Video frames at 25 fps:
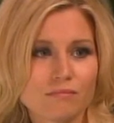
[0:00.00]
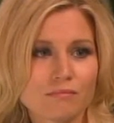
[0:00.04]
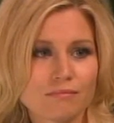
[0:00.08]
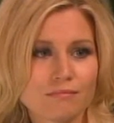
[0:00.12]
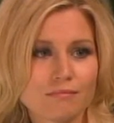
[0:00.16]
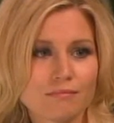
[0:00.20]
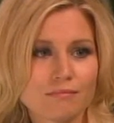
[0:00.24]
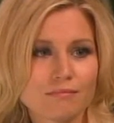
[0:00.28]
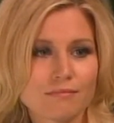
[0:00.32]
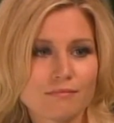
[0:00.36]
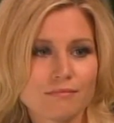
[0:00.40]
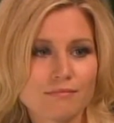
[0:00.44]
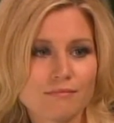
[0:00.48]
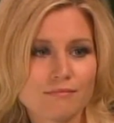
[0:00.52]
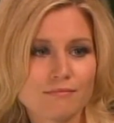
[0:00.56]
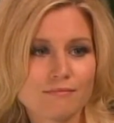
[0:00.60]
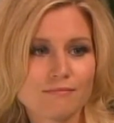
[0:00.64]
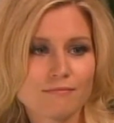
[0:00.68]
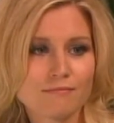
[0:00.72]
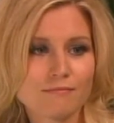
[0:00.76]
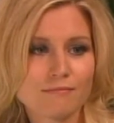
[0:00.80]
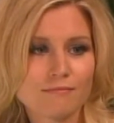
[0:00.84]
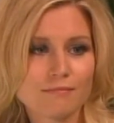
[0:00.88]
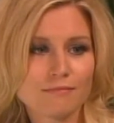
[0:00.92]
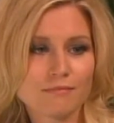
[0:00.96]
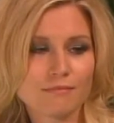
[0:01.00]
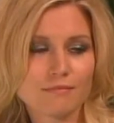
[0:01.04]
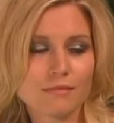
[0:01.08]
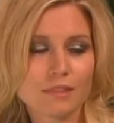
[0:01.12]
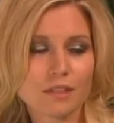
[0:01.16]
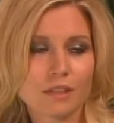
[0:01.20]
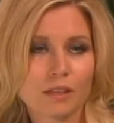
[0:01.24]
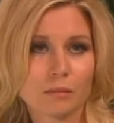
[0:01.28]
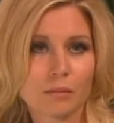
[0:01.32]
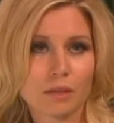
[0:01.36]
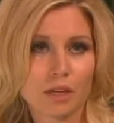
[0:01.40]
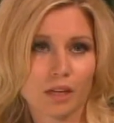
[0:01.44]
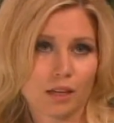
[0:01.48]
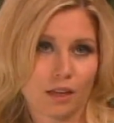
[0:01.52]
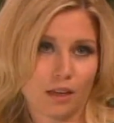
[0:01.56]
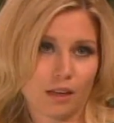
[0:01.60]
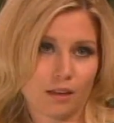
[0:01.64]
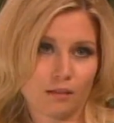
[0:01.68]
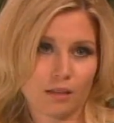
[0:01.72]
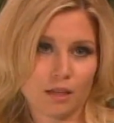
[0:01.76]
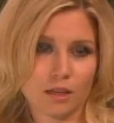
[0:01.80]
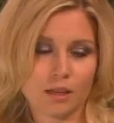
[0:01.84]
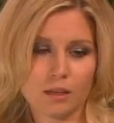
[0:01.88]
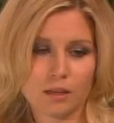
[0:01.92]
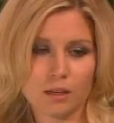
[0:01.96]
What? I,
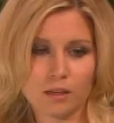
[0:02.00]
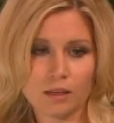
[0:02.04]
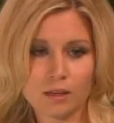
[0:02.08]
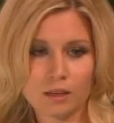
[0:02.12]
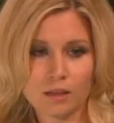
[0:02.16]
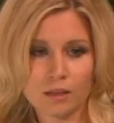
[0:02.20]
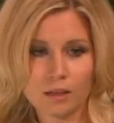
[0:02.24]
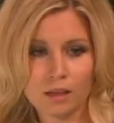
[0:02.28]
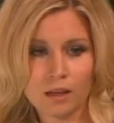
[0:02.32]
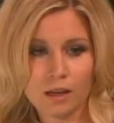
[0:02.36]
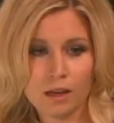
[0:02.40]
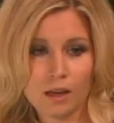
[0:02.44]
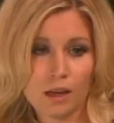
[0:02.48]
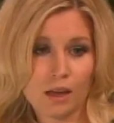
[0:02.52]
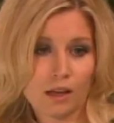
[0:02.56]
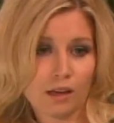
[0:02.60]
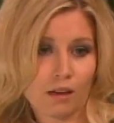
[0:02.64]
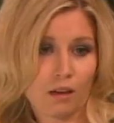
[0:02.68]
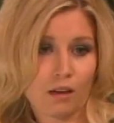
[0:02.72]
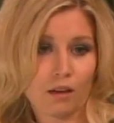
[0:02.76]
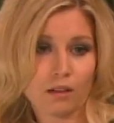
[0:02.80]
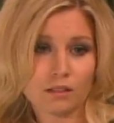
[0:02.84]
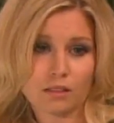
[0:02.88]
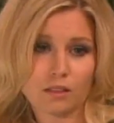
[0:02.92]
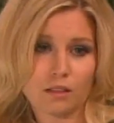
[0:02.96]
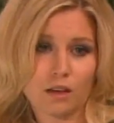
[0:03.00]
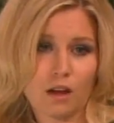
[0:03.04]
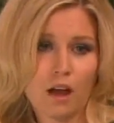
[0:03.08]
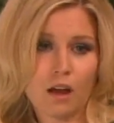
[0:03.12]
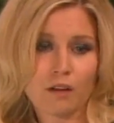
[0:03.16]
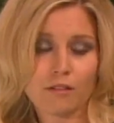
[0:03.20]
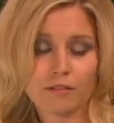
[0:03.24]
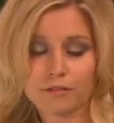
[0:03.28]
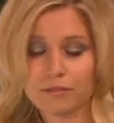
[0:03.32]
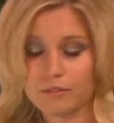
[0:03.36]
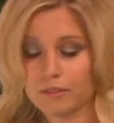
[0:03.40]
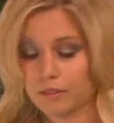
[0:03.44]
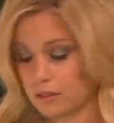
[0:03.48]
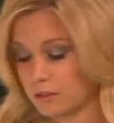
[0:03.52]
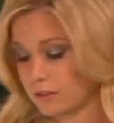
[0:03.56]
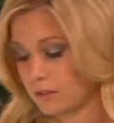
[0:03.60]
I called it off.